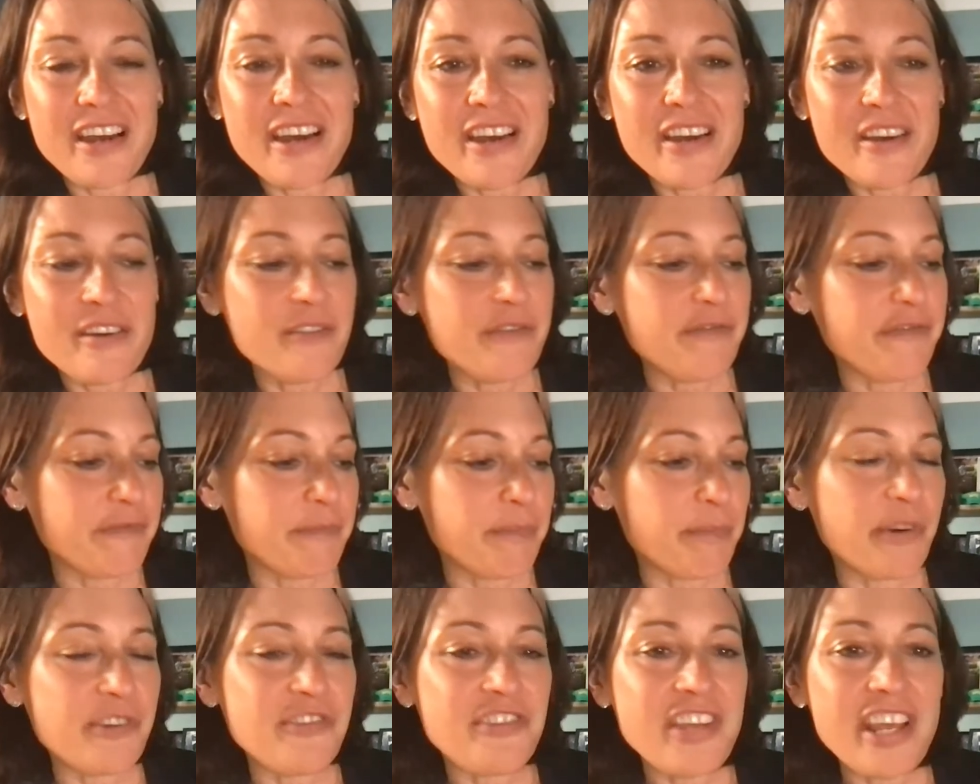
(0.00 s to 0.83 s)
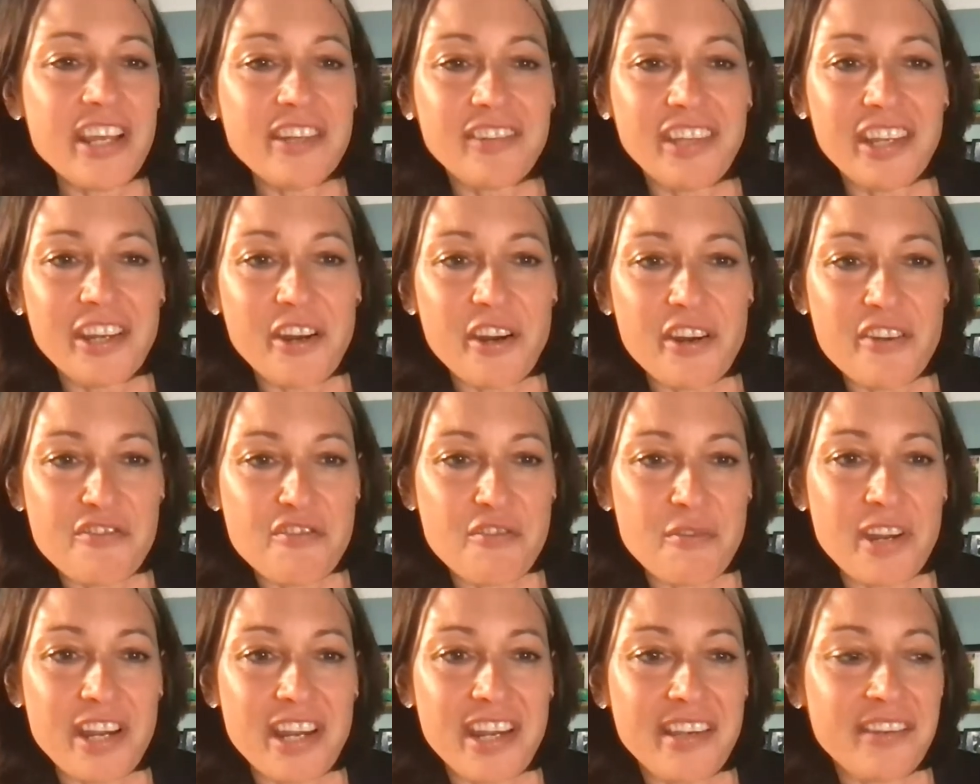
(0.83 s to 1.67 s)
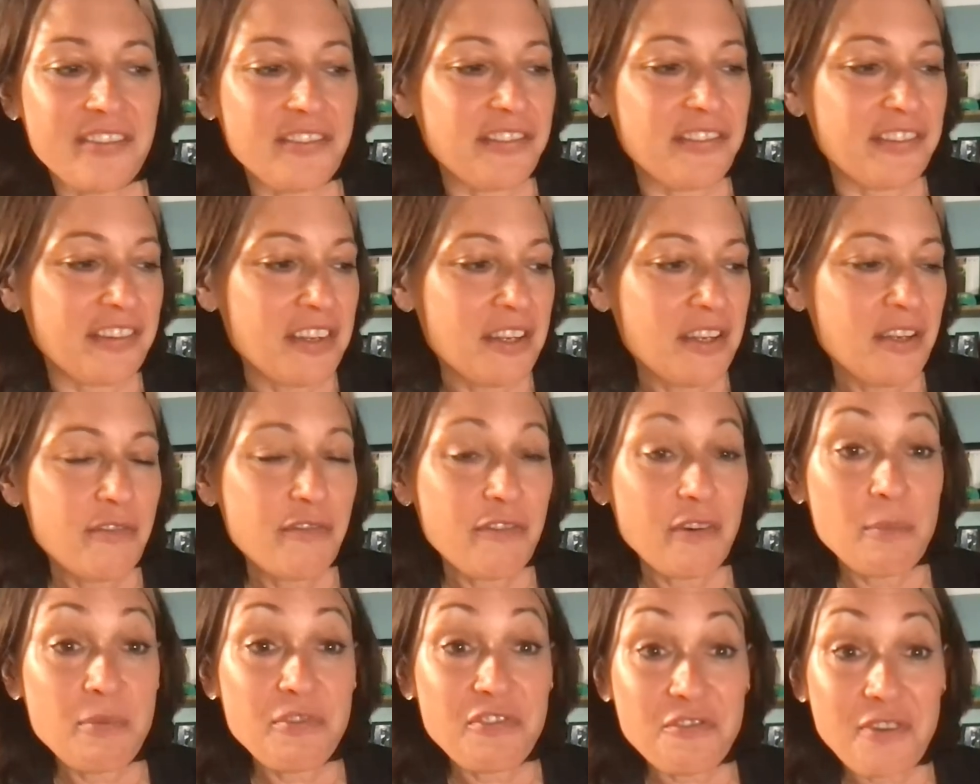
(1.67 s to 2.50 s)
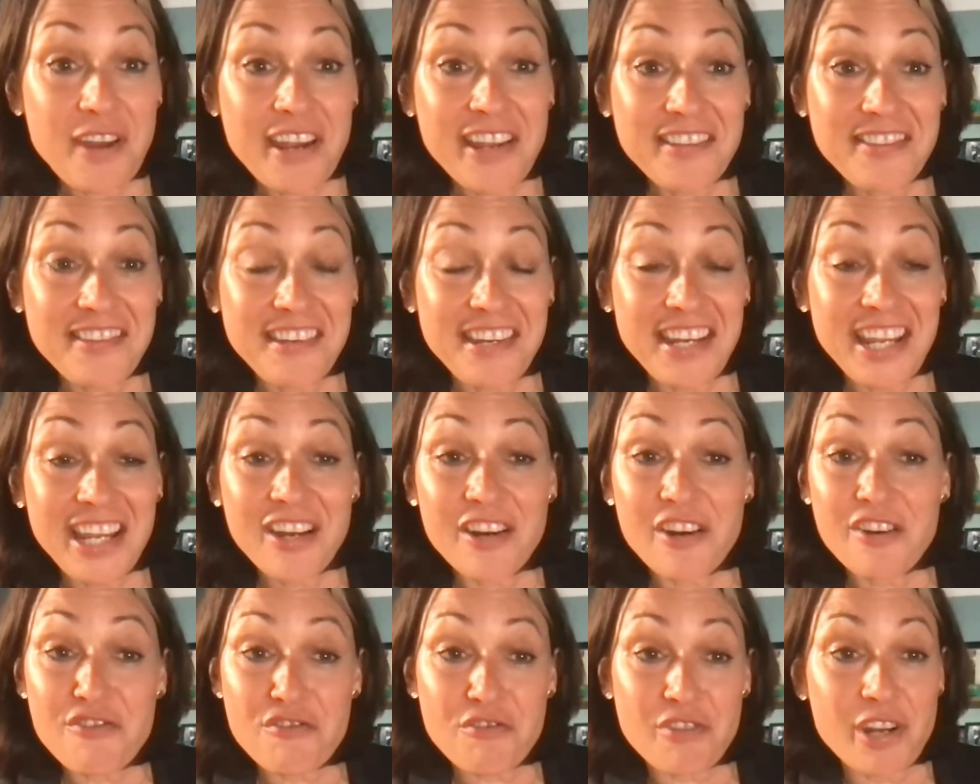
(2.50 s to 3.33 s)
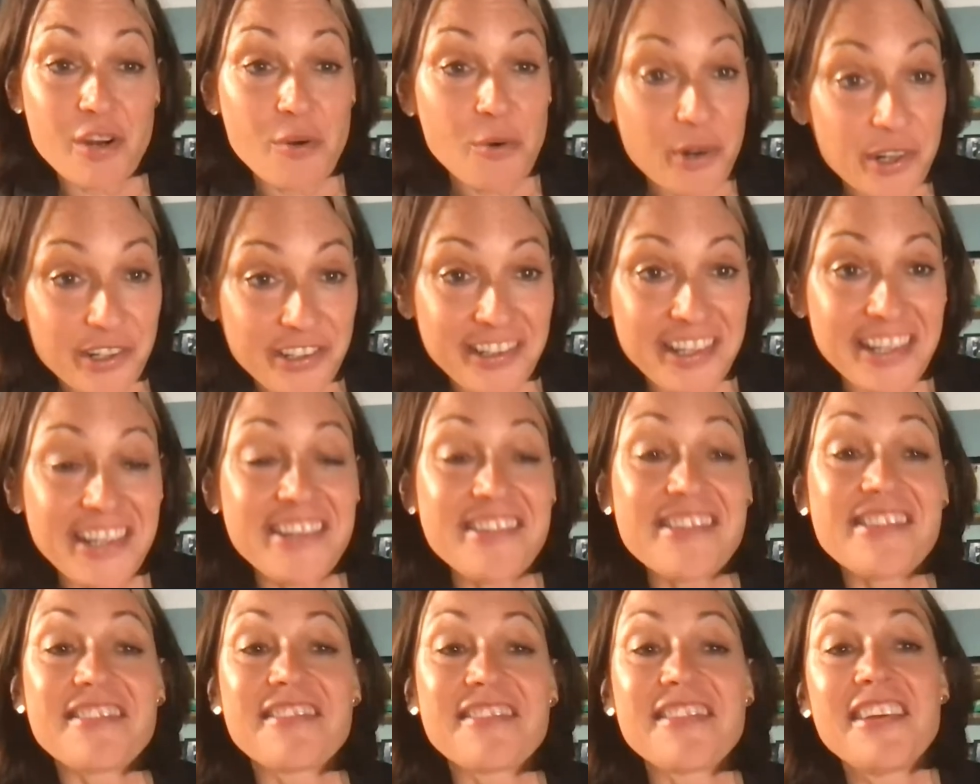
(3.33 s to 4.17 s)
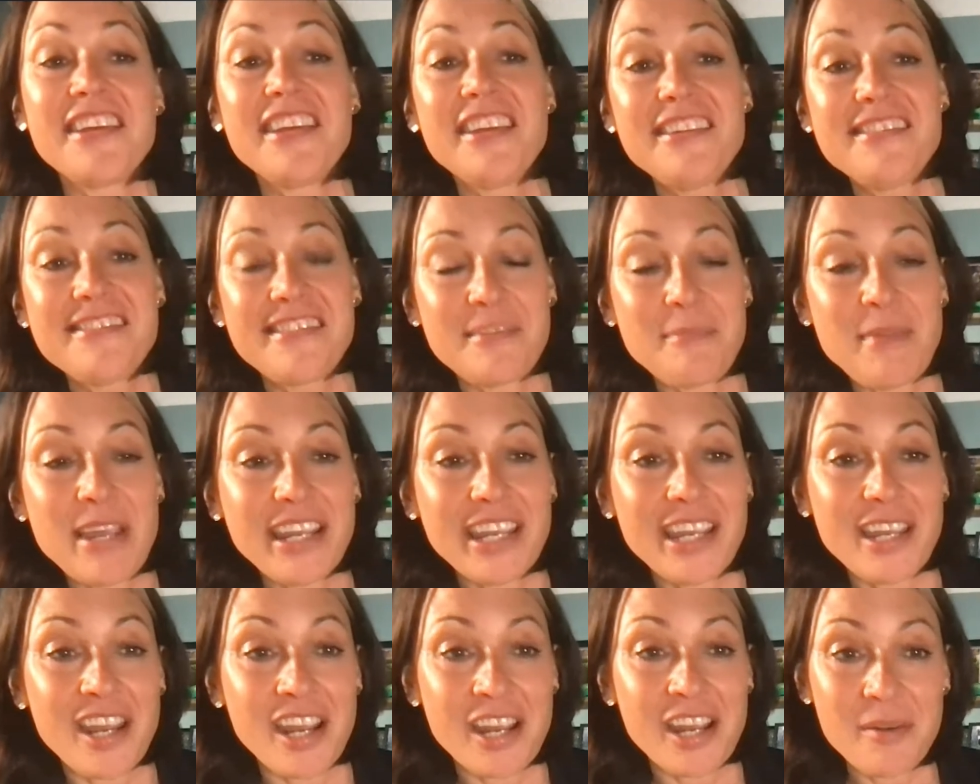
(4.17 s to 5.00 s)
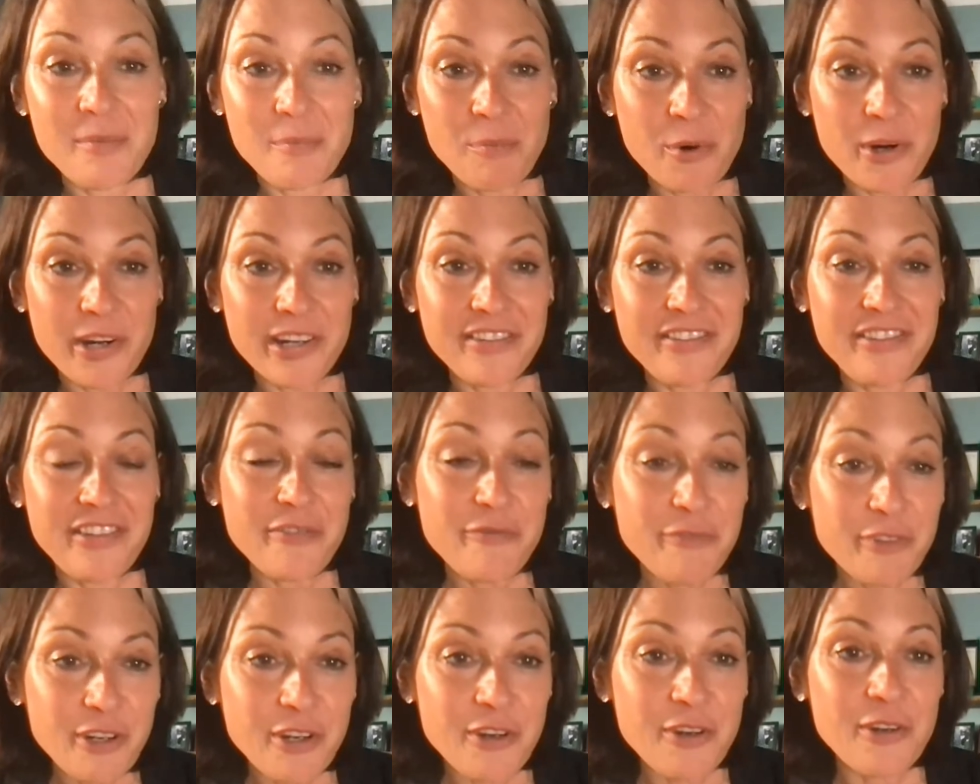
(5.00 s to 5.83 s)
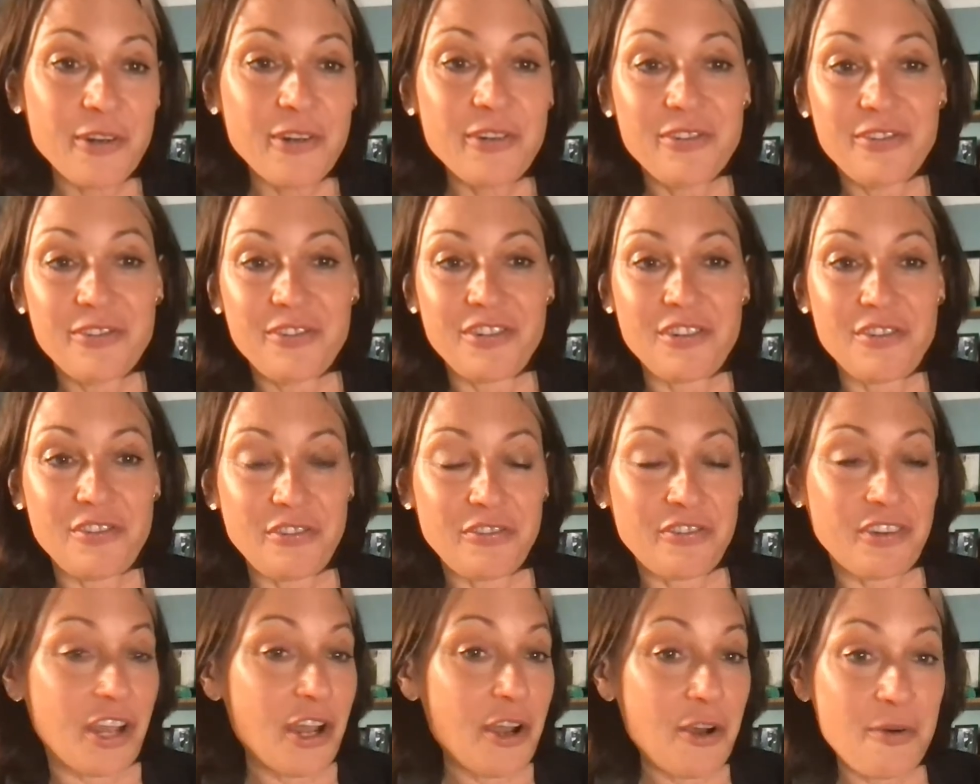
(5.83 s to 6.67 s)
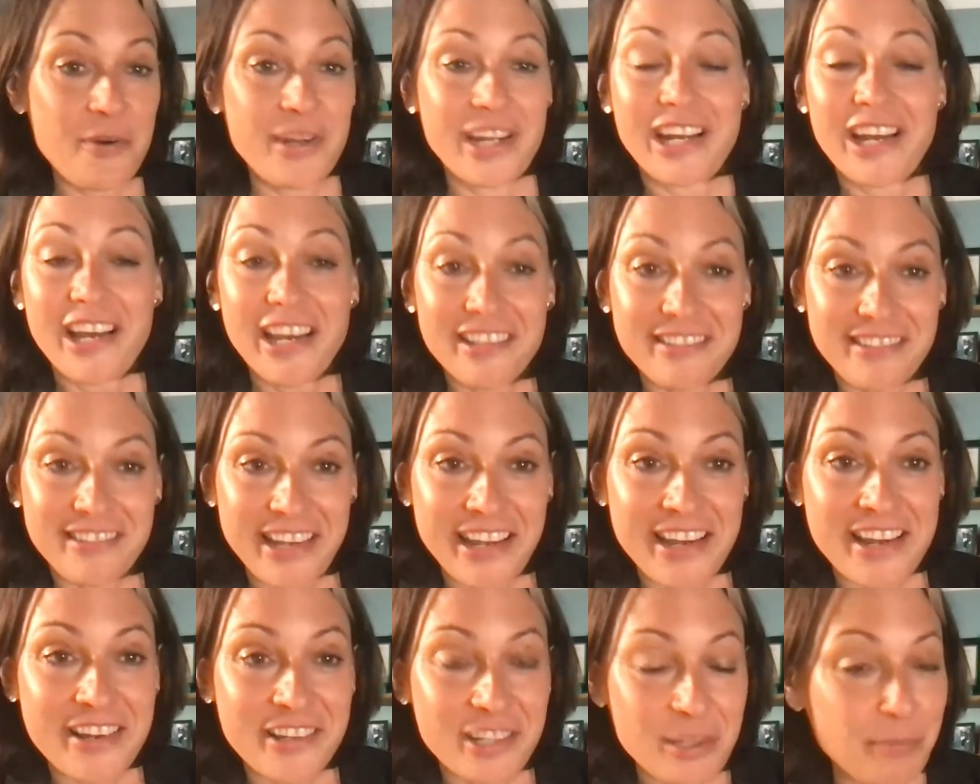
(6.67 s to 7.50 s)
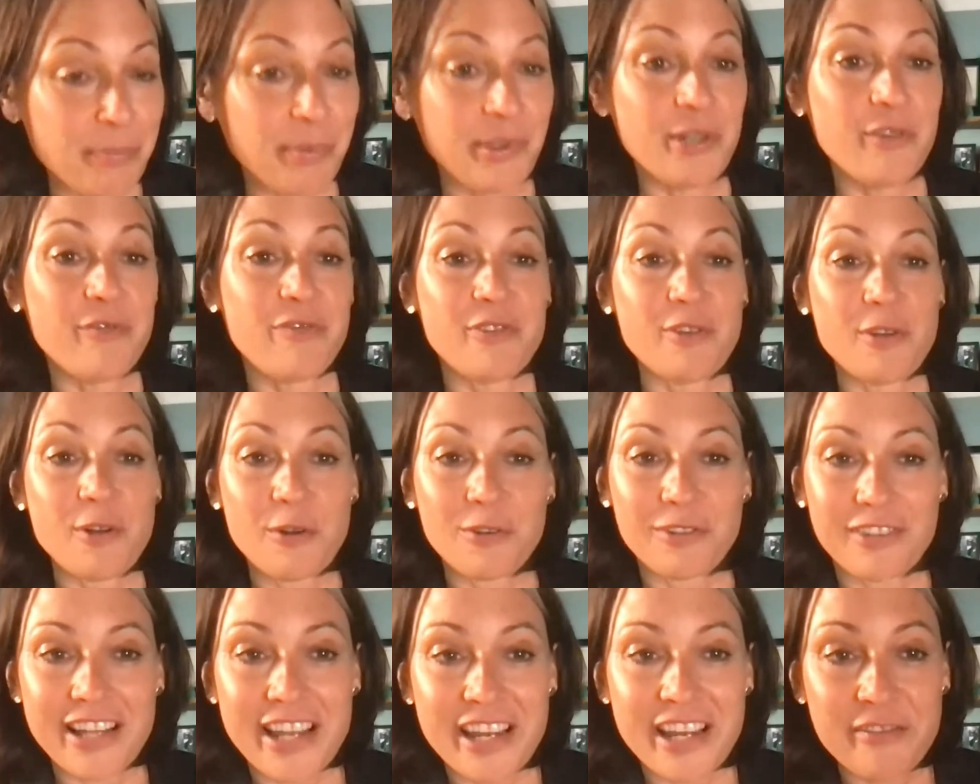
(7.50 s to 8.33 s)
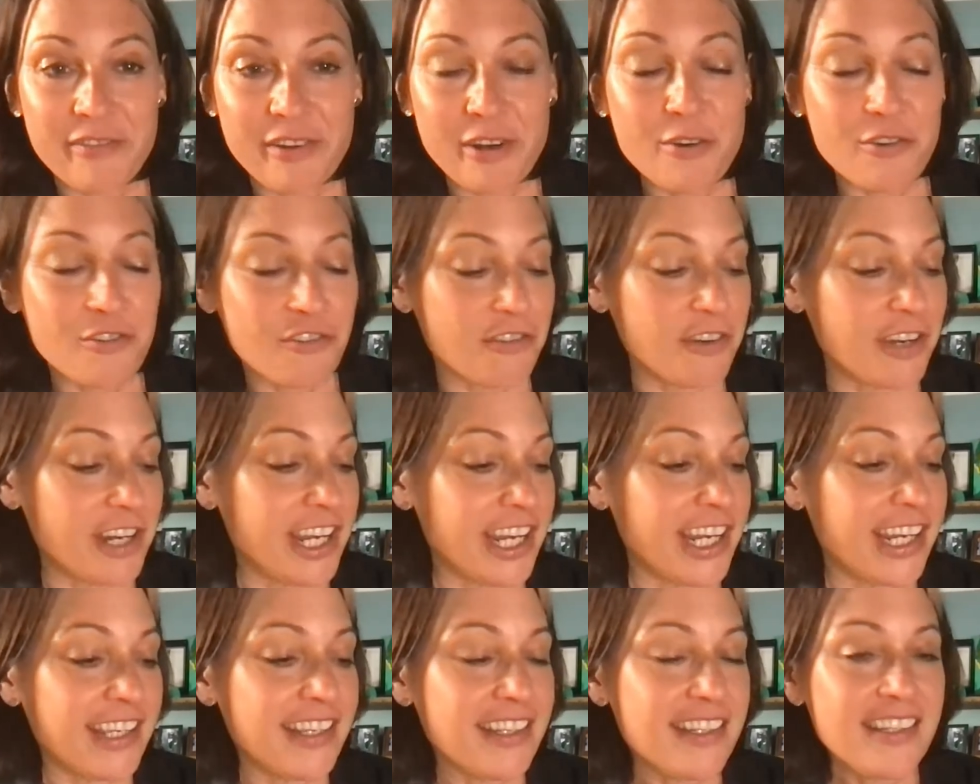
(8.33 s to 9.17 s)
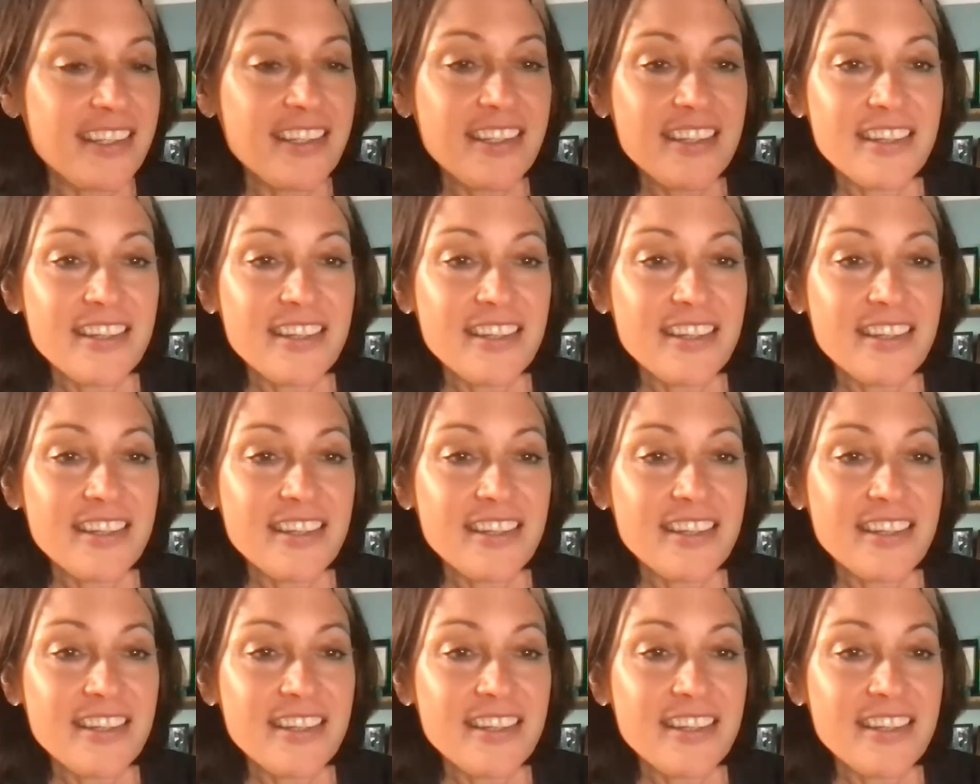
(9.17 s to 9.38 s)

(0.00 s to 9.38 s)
of protecting our trees, from strengthening our tree ordinance to making it more difficult to just go and cut down a beautiful old live oak tree,